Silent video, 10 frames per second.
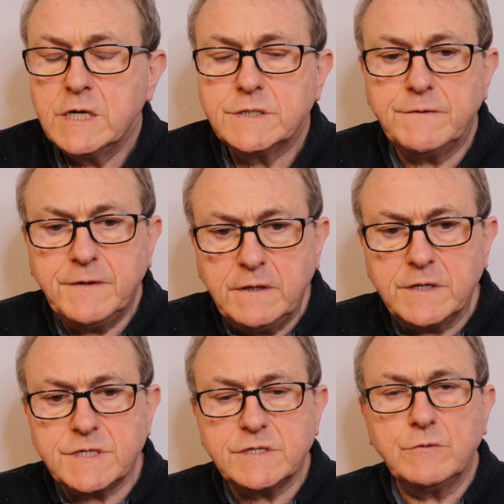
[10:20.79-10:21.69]
So I think
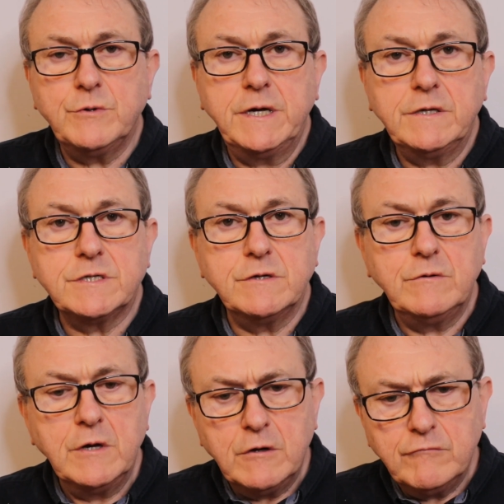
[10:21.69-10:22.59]
this is a week
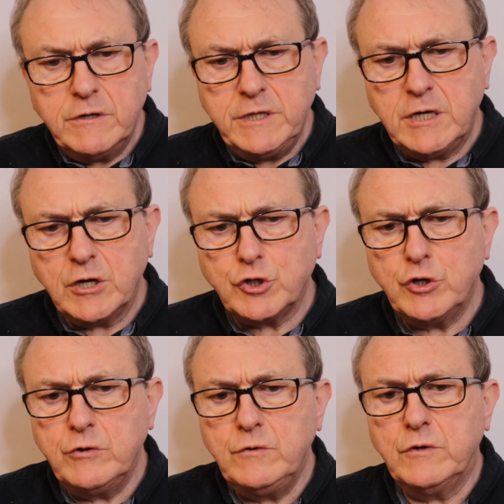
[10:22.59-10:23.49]
to really
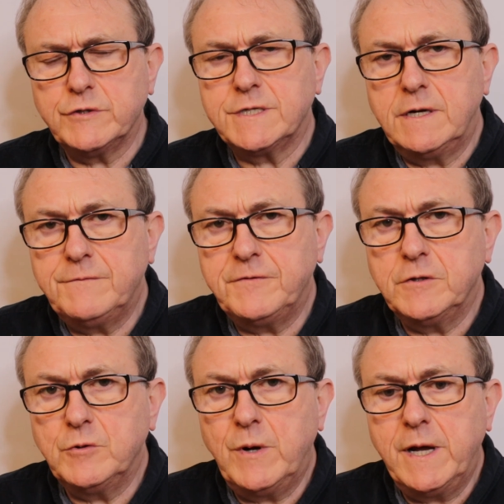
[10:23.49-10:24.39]
cocoon yourself in
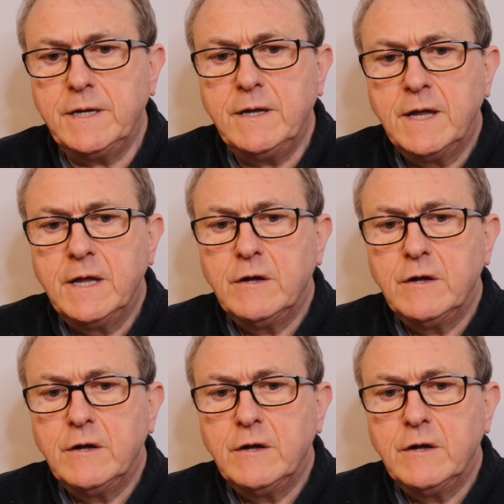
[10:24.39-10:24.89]
a way,